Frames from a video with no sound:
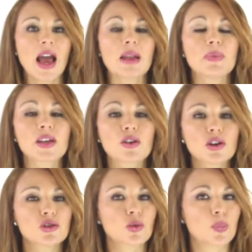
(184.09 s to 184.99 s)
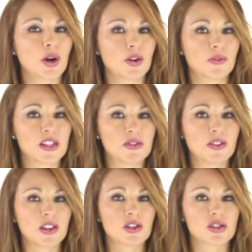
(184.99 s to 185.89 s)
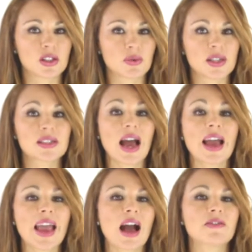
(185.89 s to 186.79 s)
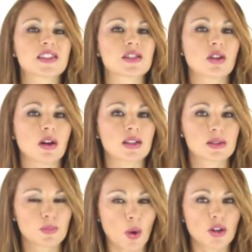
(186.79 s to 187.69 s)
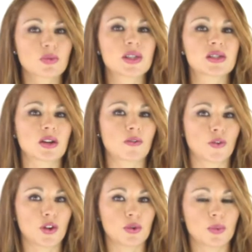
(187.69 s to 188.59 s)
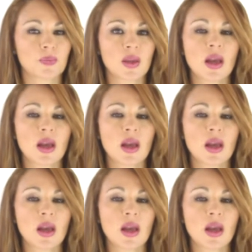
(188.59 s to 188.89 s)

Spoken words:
And because you're part of this video series, I have a spot reserved for you.